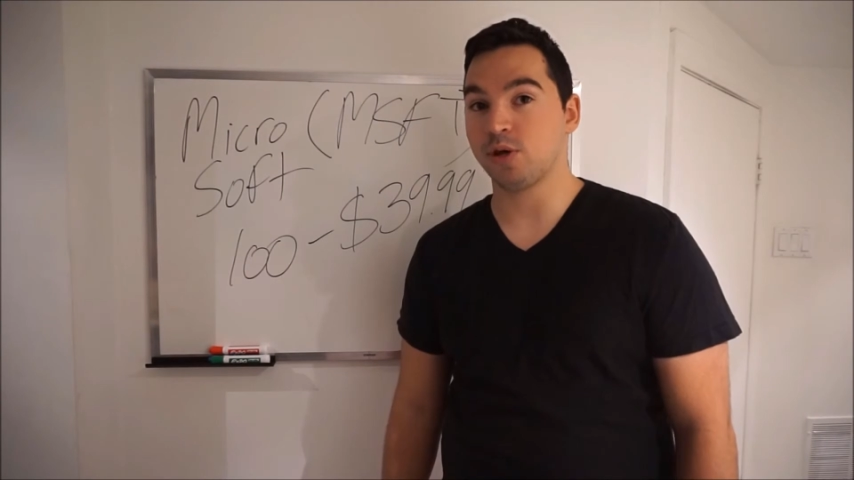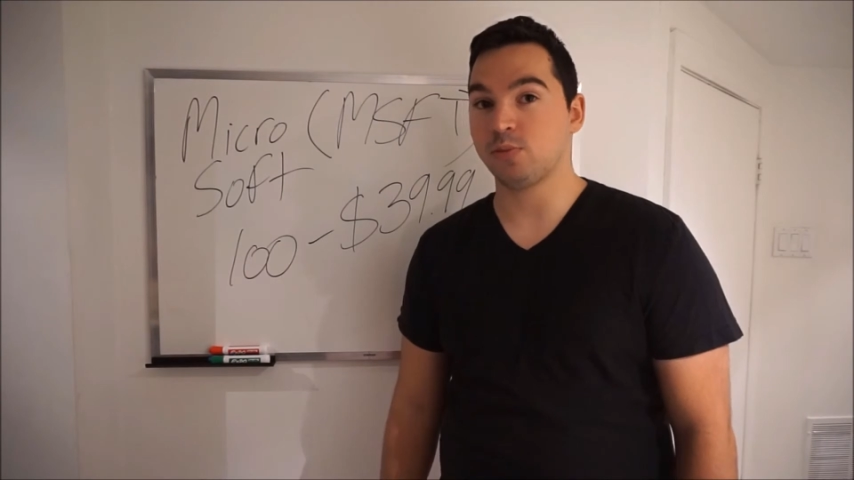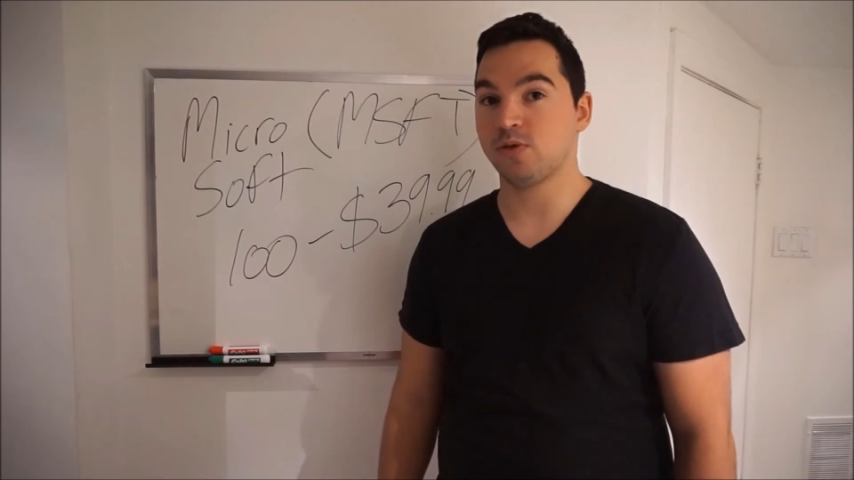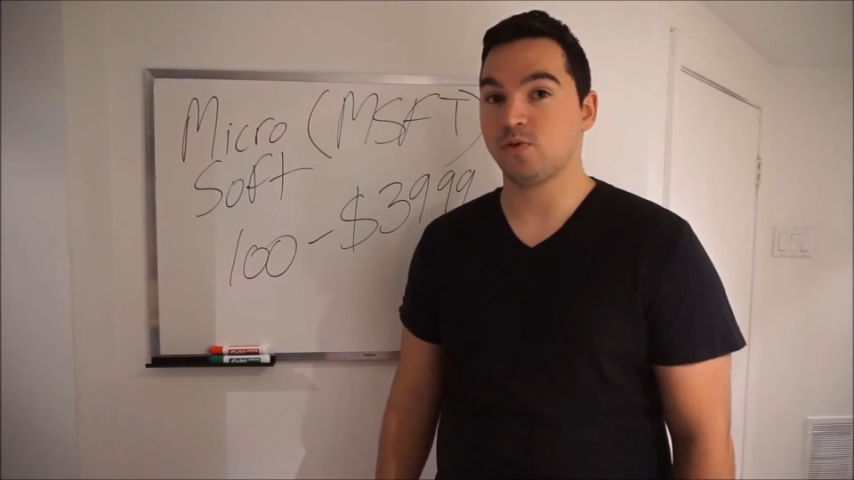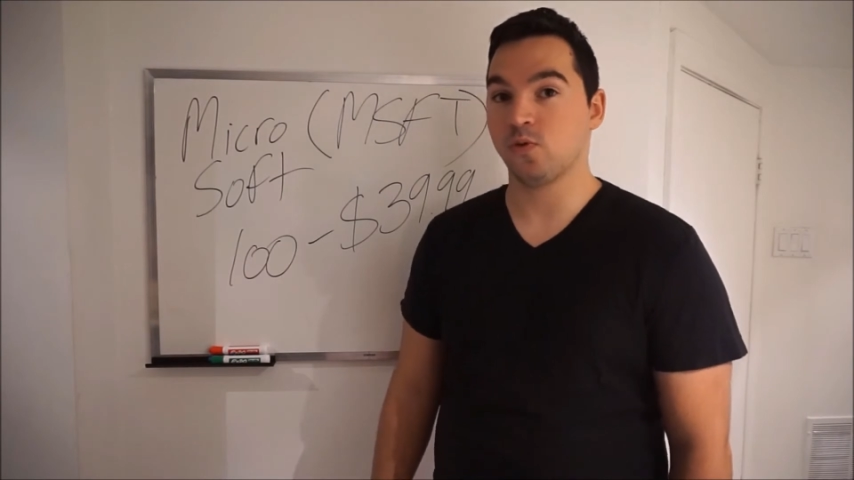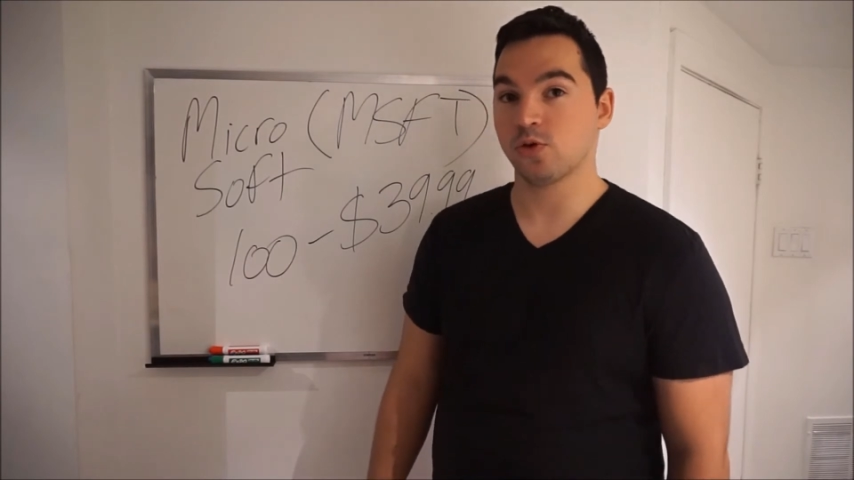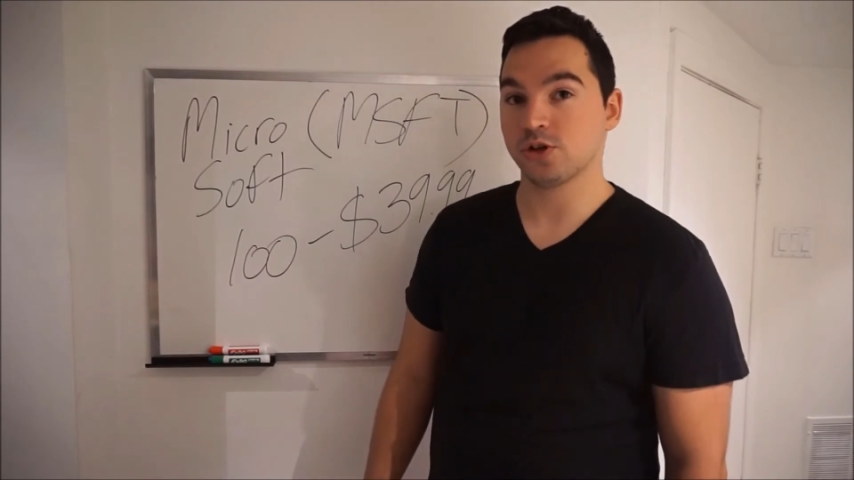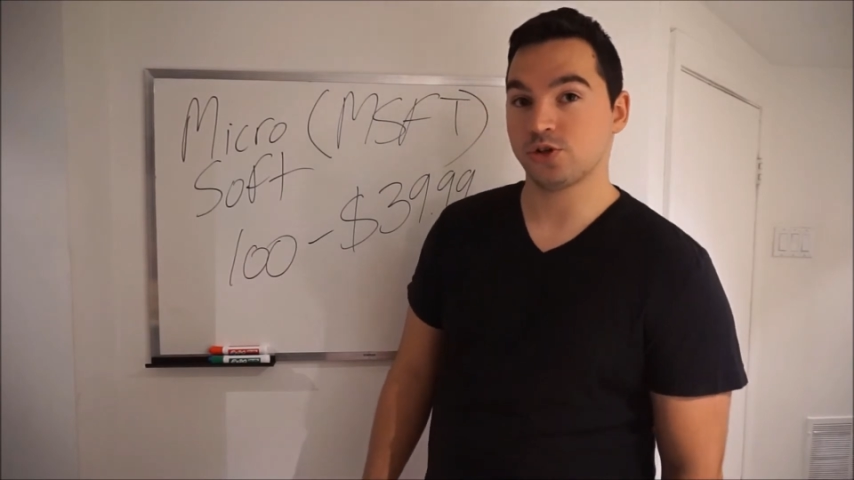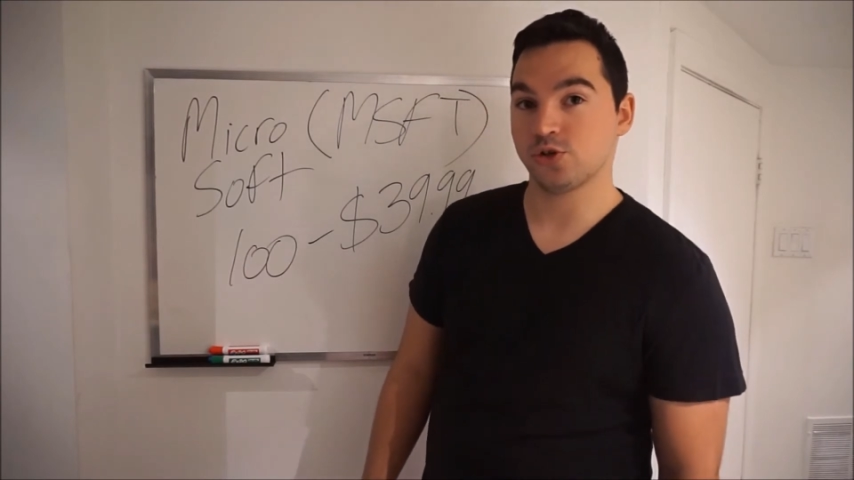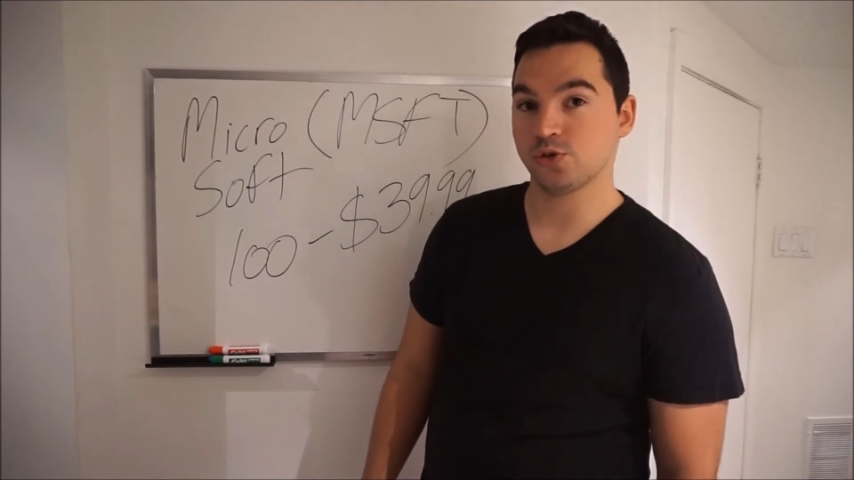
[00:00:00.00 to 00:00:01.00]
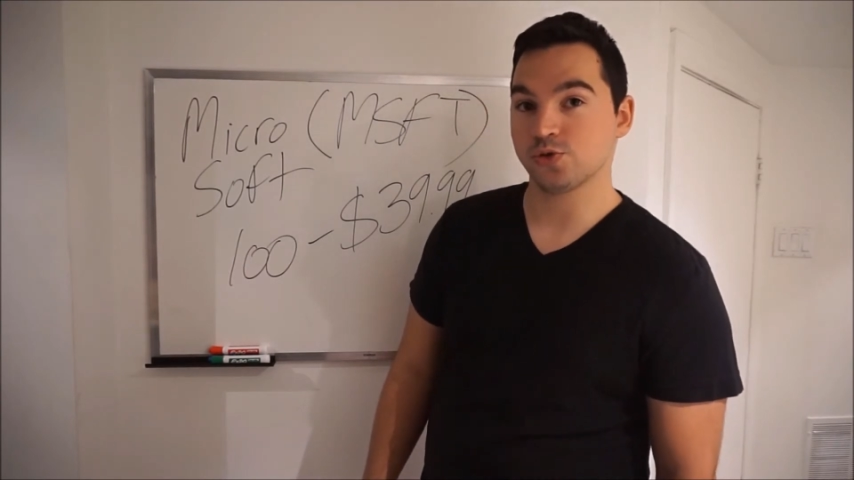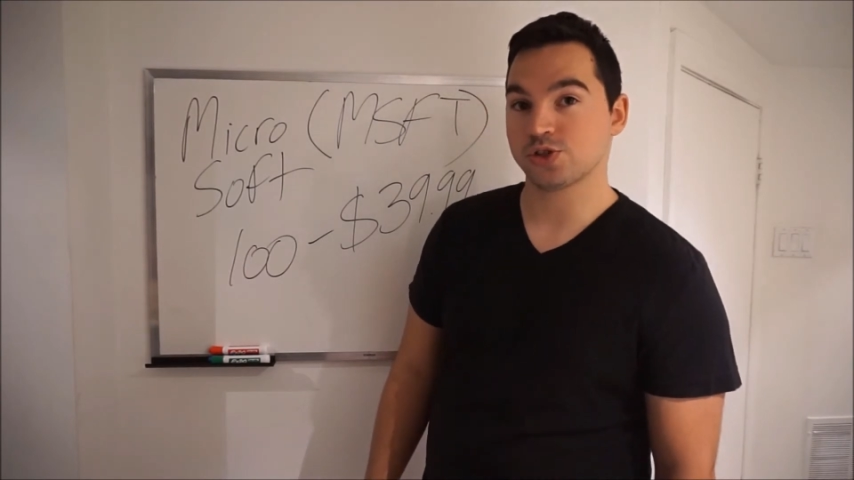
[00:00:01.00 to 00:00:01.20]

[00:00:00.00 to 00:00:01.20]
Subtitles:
maybe 42,